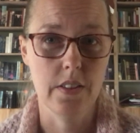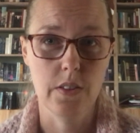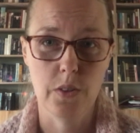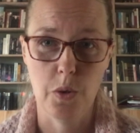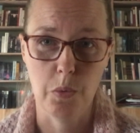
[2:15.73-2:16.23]

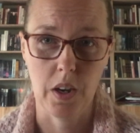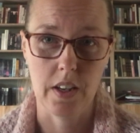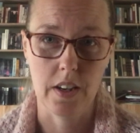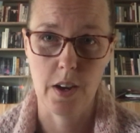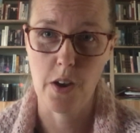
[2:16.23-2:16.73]
is
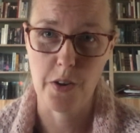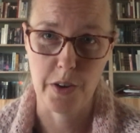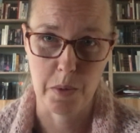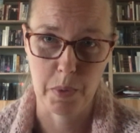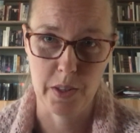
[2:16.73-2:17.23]
only
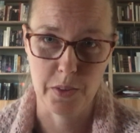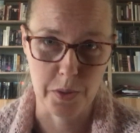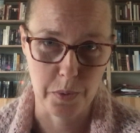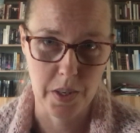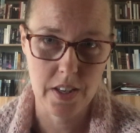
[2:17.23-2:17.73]
learning by
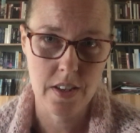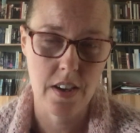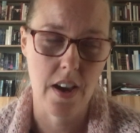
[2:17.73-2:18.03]
doing.